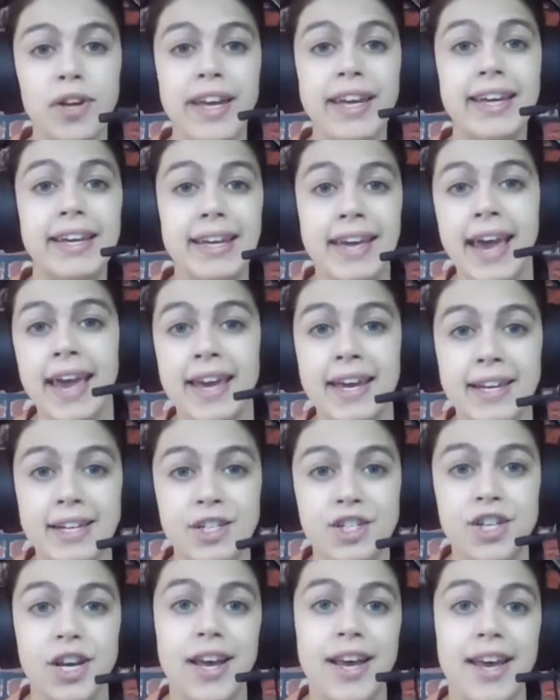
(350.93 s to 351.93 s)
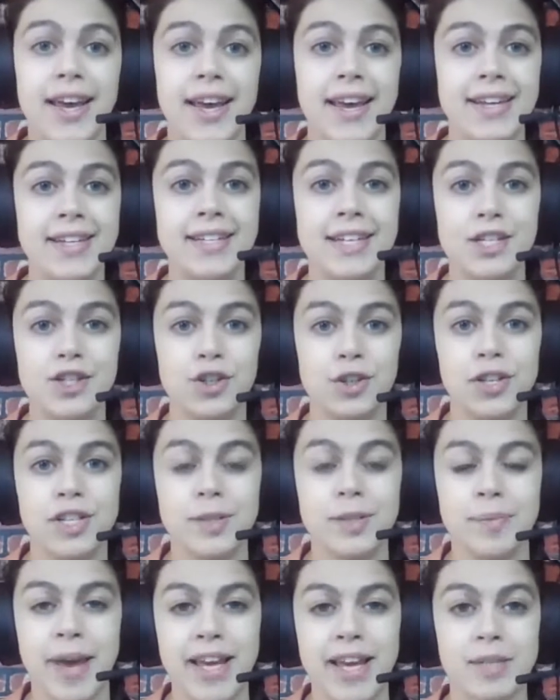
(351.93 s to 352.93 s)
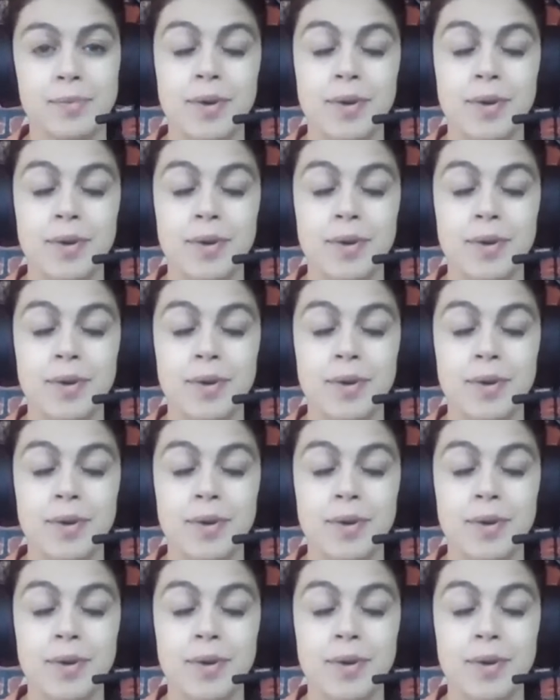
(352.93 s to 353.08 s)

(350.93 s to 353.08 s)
engage in digital space.